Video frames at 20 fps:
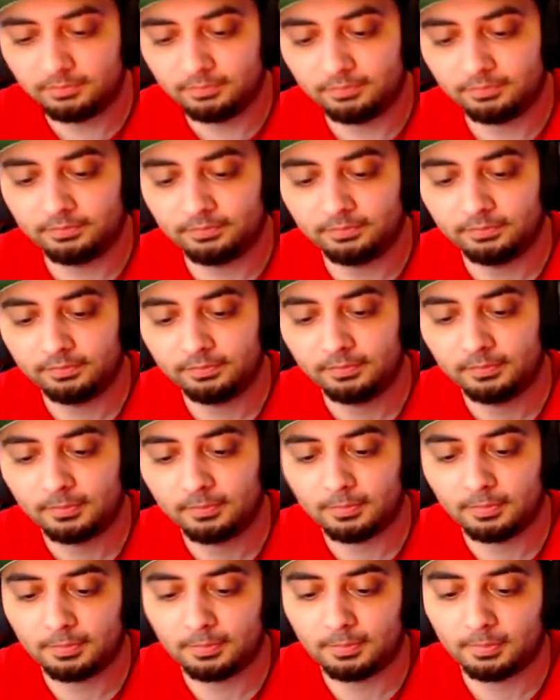
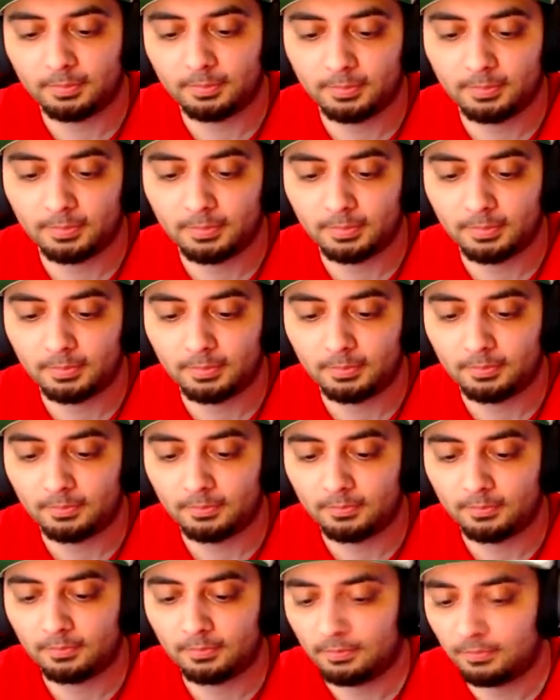
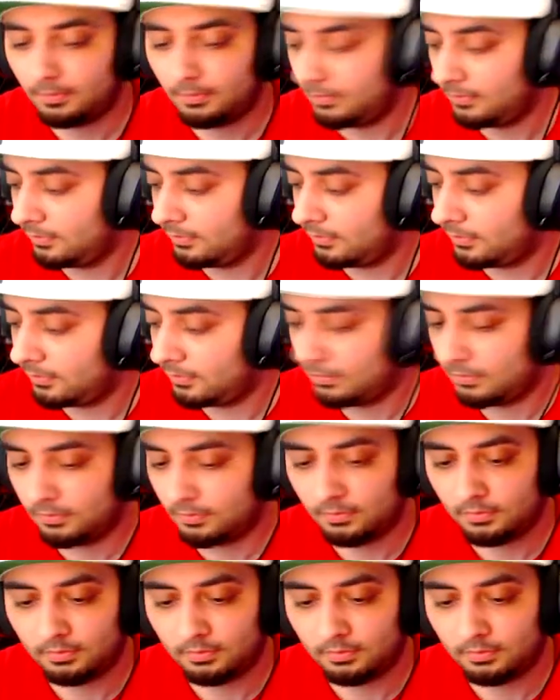No one is speaking in this clip.